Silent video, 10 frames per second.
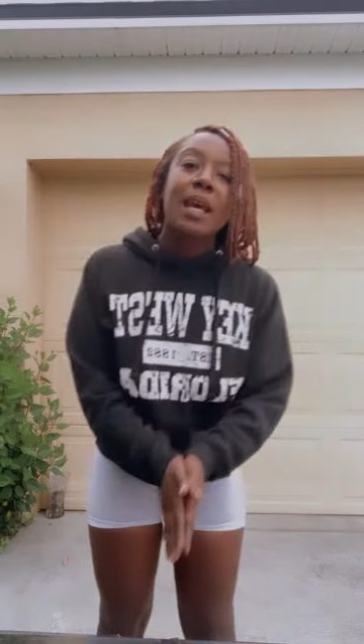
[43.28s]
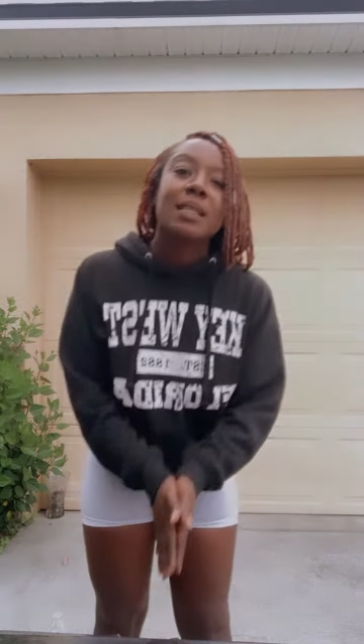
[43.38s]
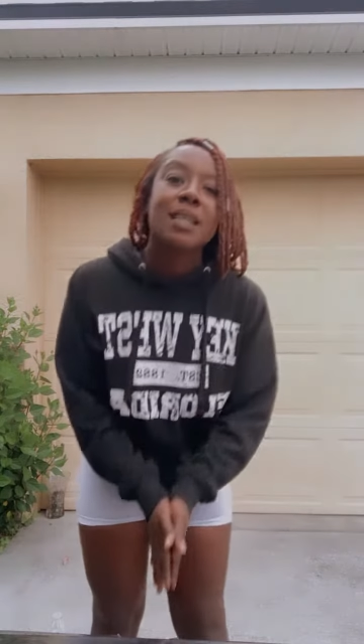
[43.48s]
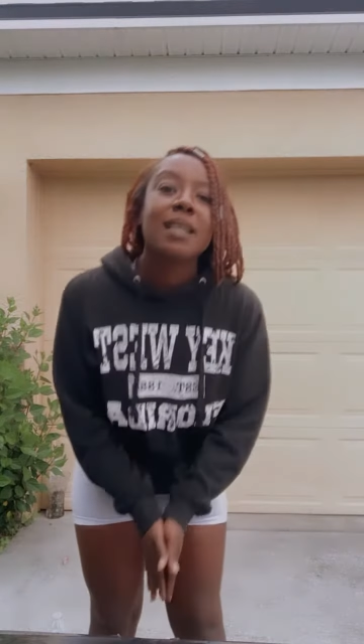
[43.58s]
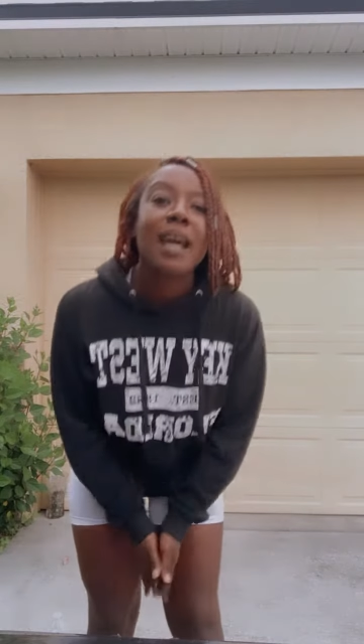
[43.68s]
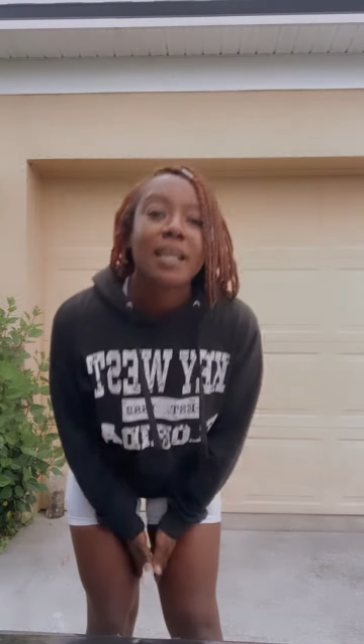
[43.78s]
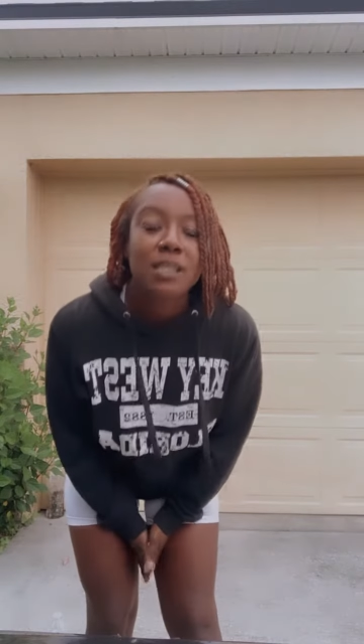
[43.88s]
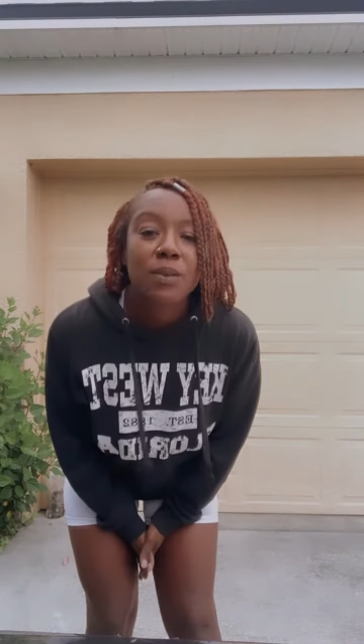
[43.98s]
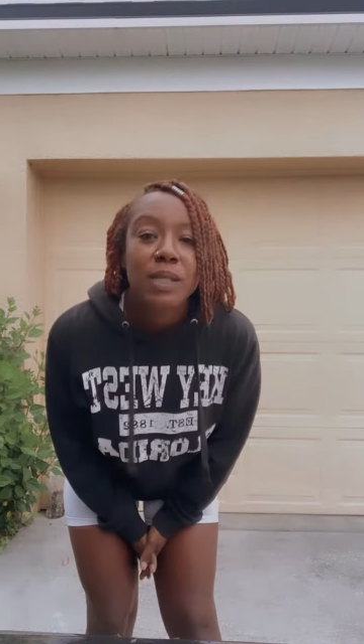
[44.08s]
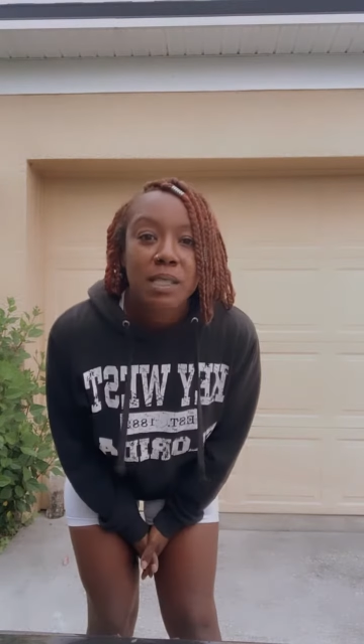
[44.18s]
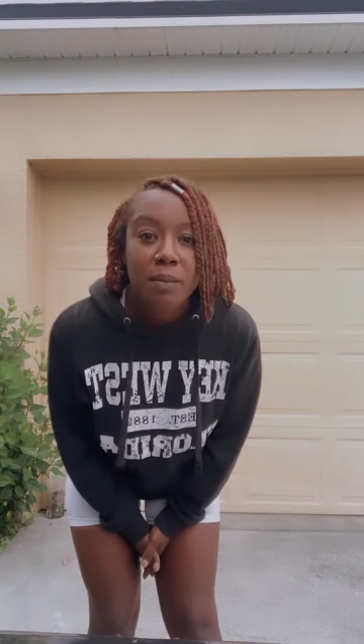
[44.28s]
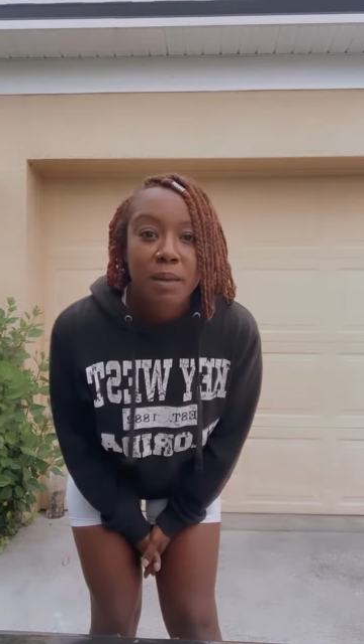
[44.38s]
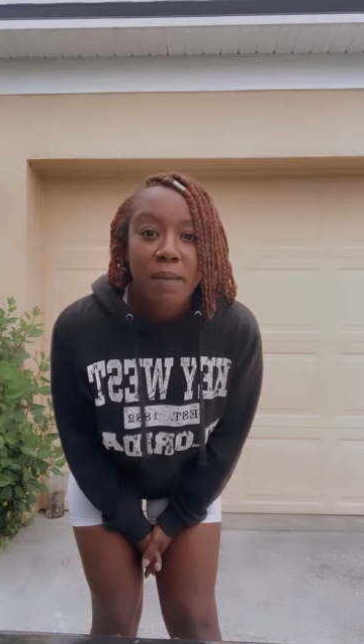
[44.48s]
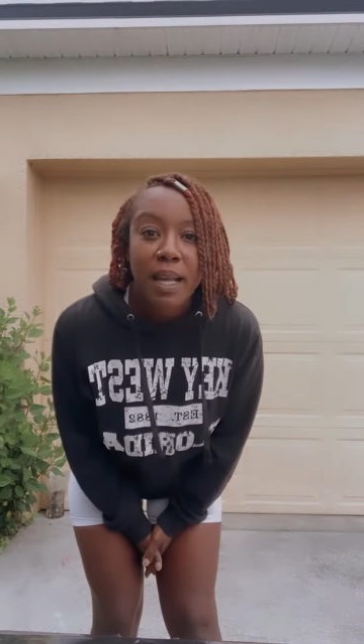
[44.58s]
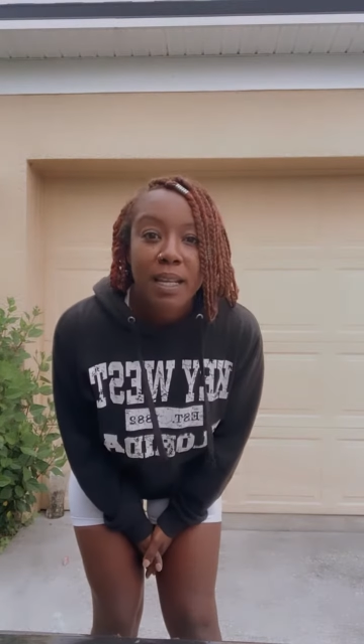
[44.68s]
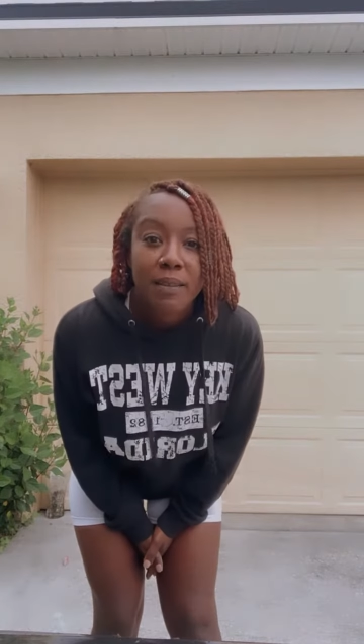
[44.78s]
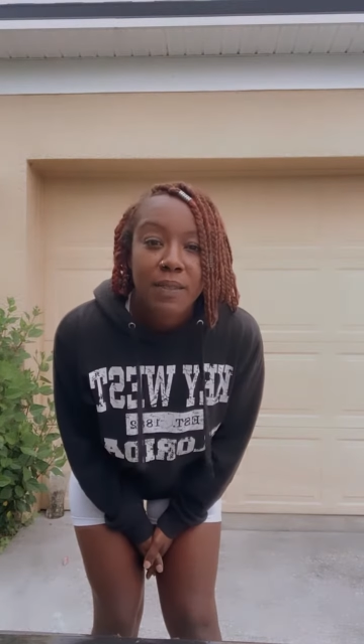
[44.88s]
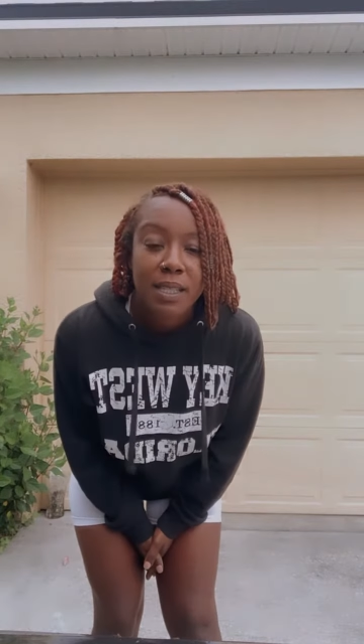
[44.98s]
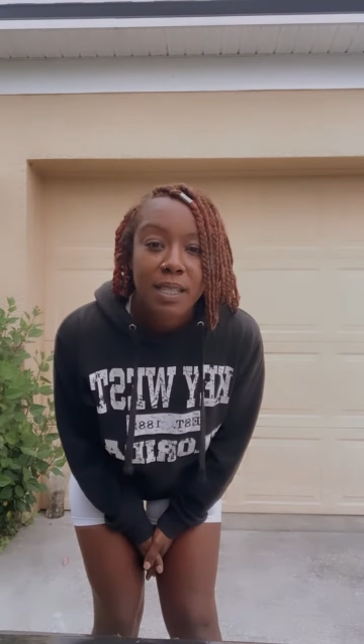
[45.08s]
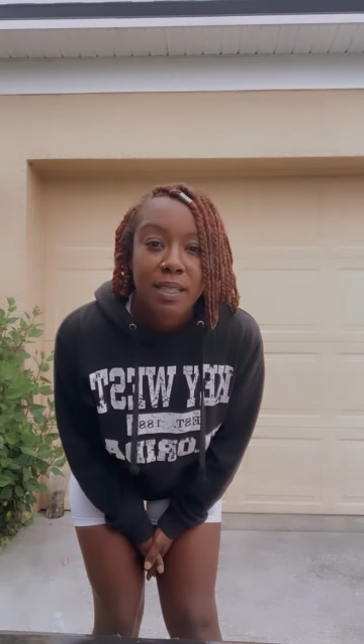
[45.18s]
Today is going to be
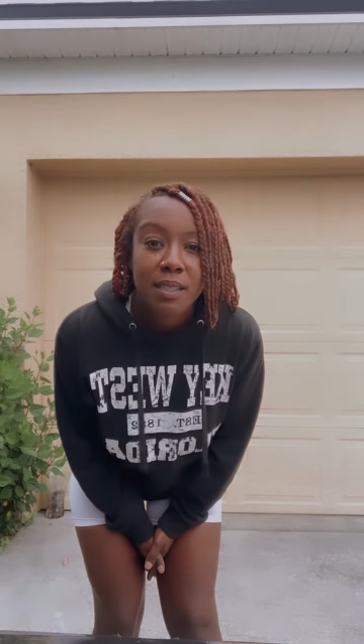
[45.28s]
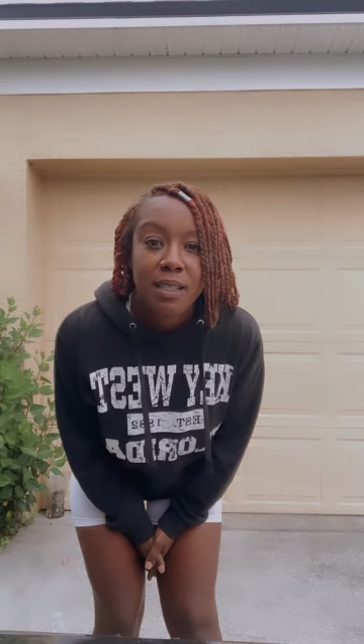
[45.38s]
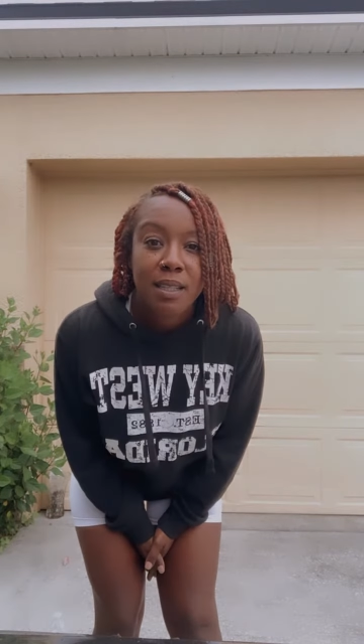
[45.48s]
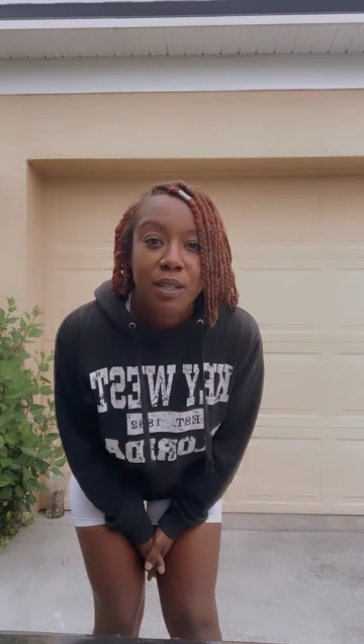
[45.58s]
magnificent.